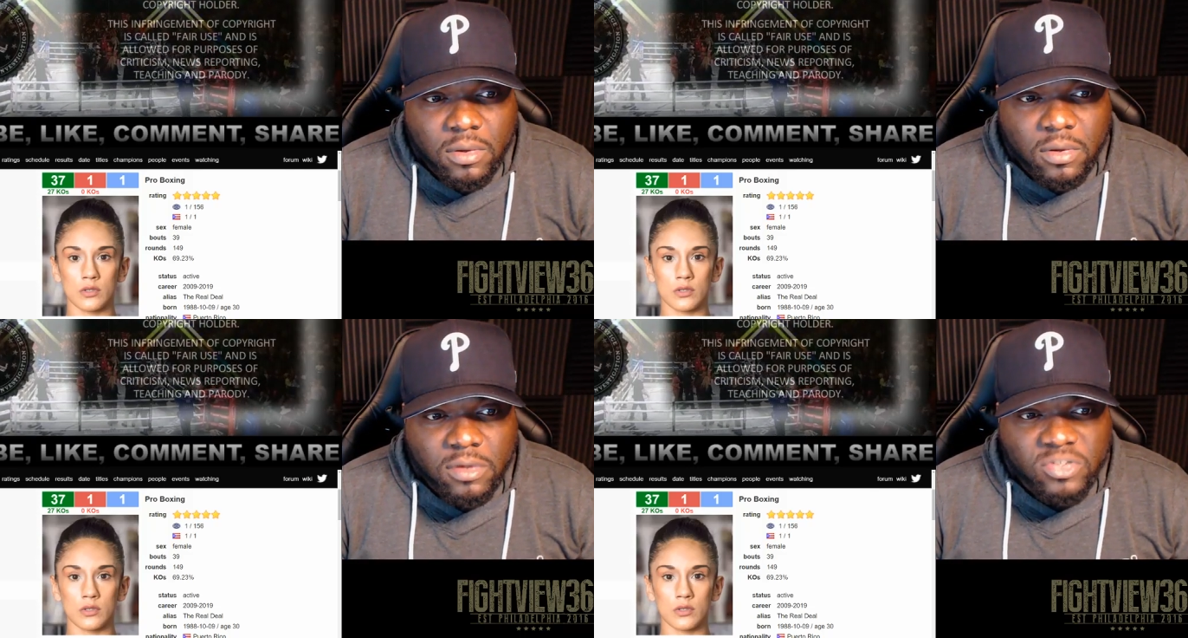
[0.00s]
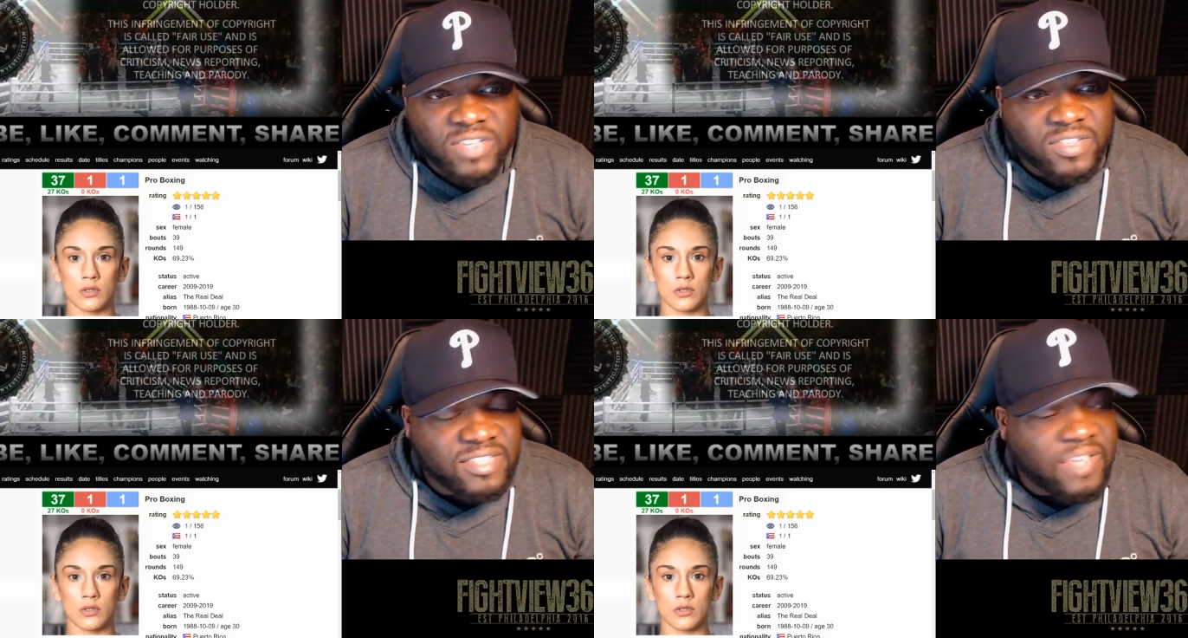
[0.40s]

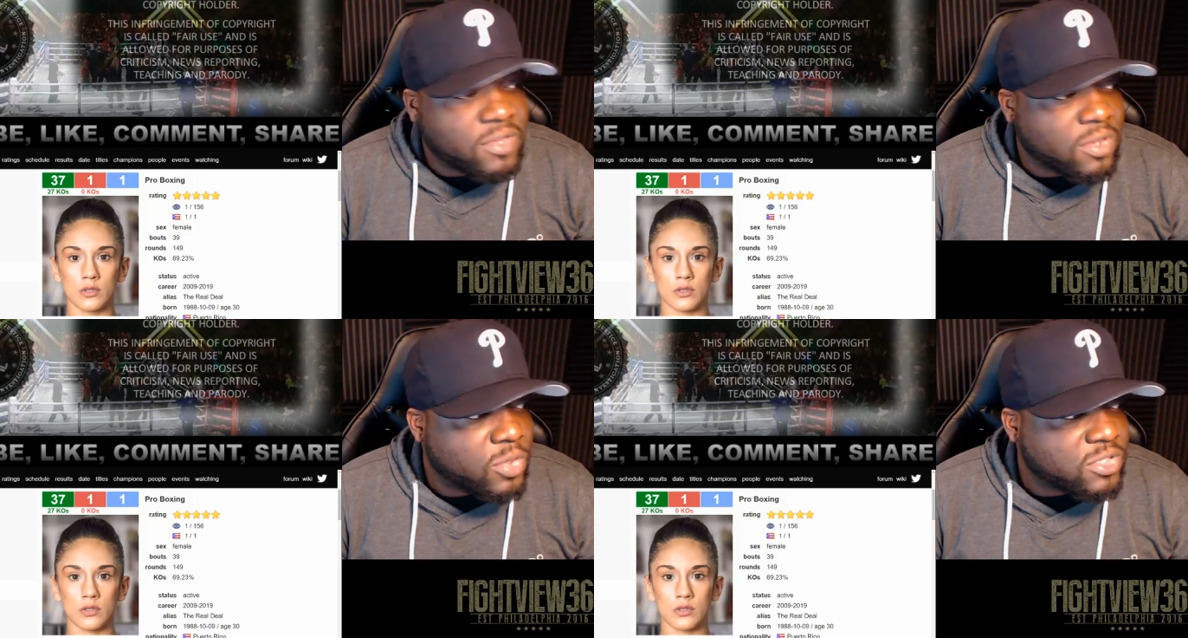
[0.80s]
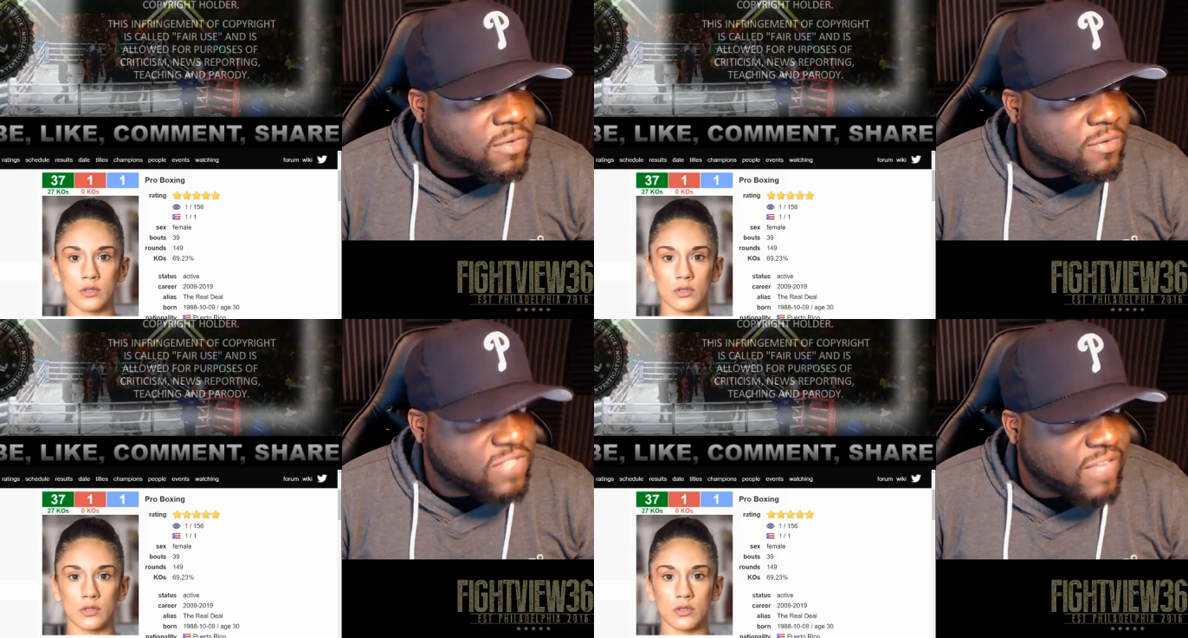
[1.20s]
Speaker 1: She's a
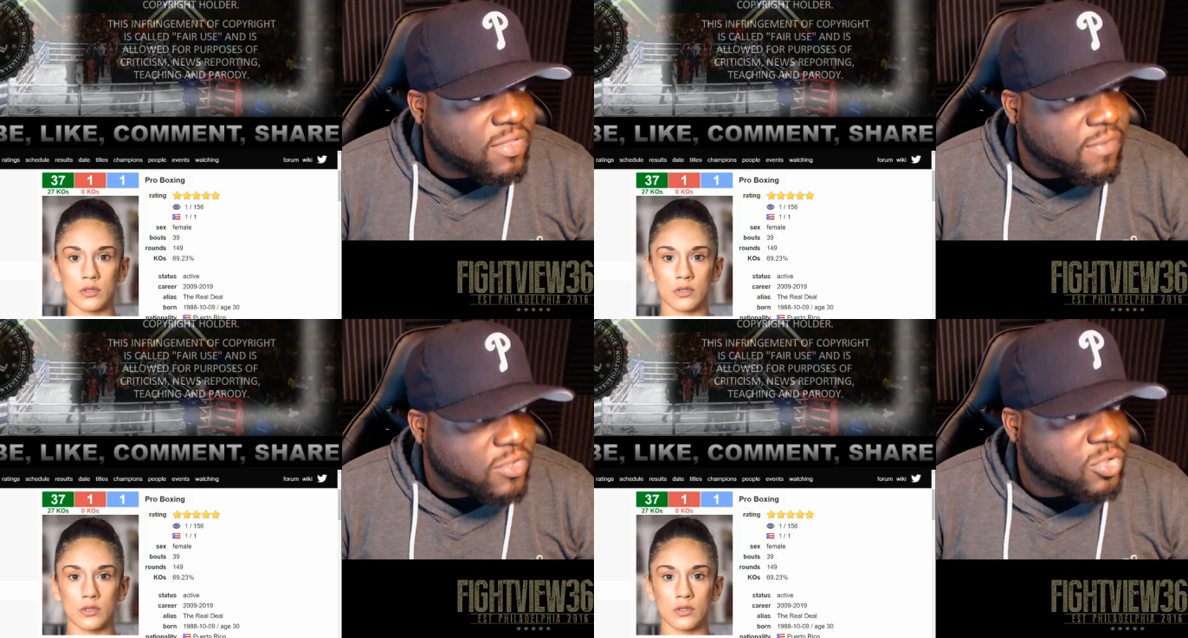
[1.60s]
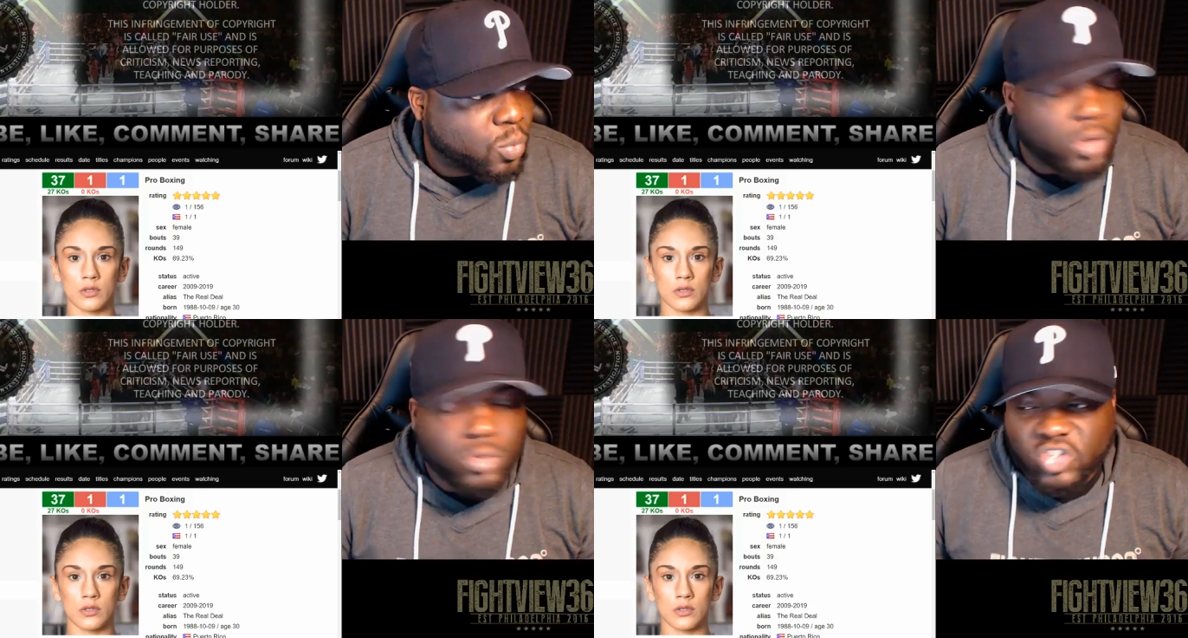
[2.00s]
7-division
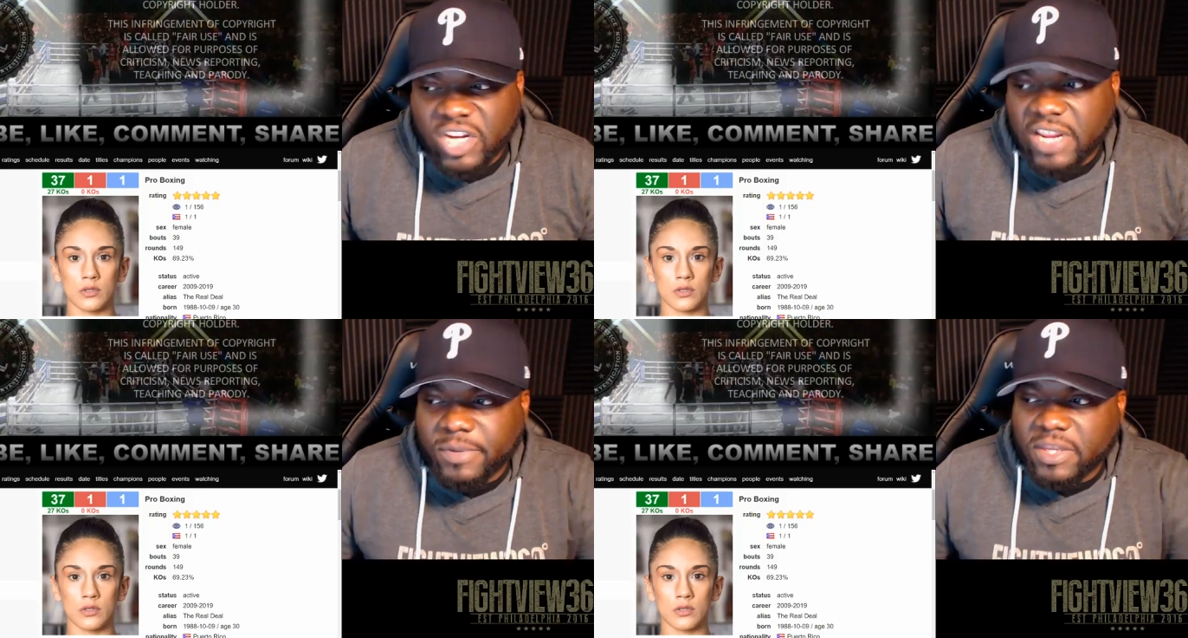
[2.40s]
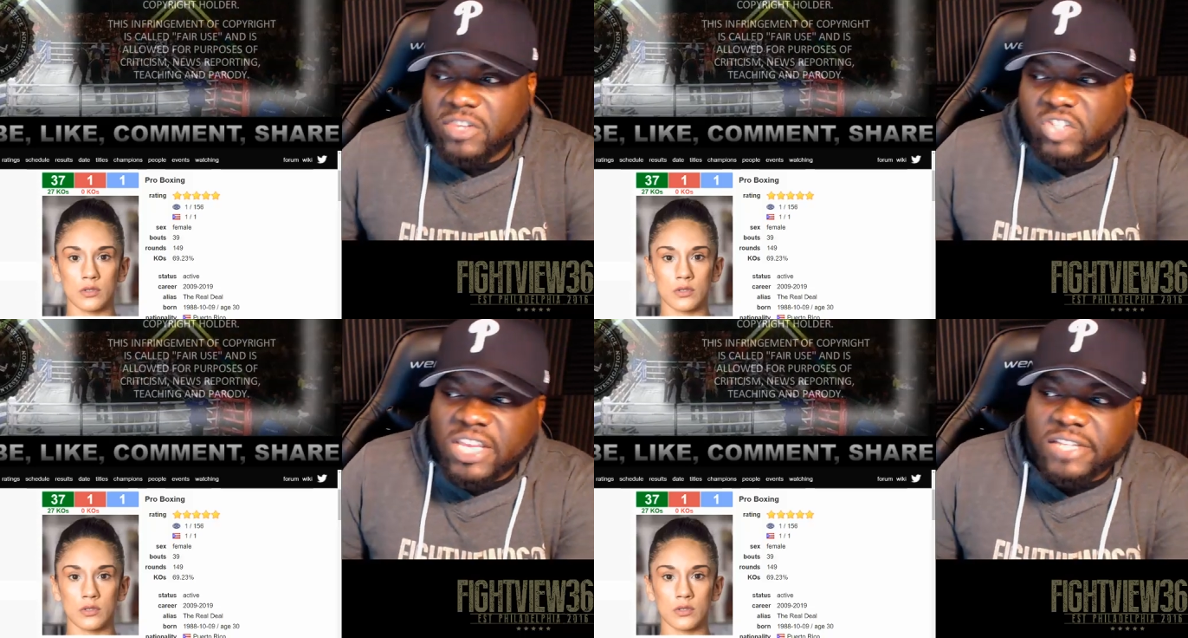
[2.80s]
world champion, and
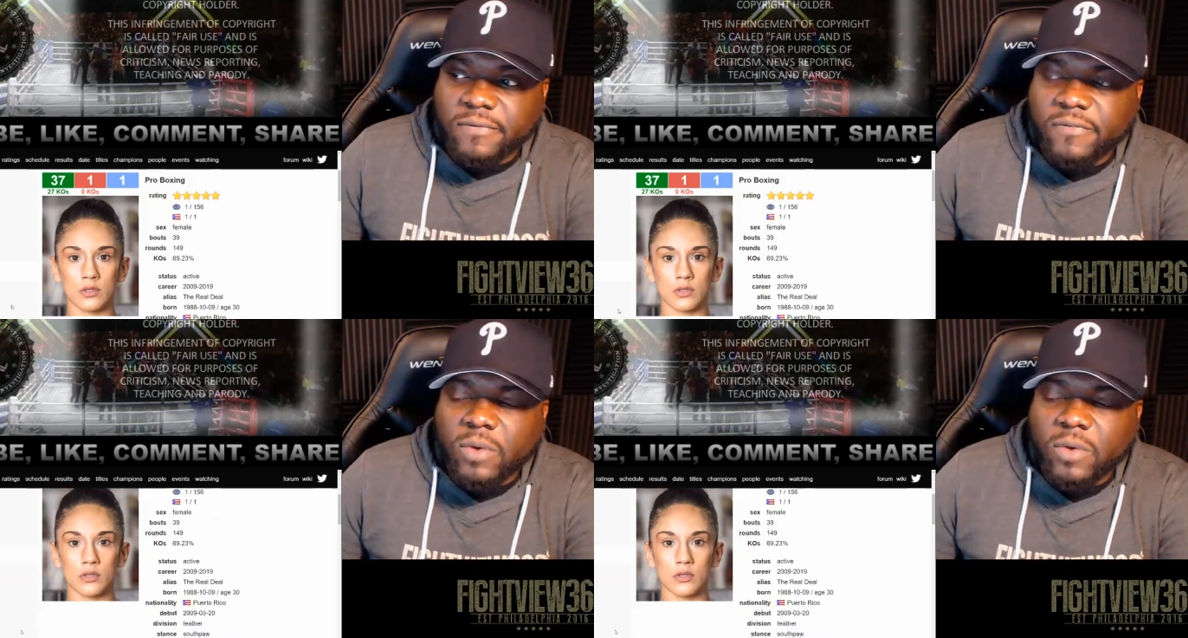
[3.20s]
she has fought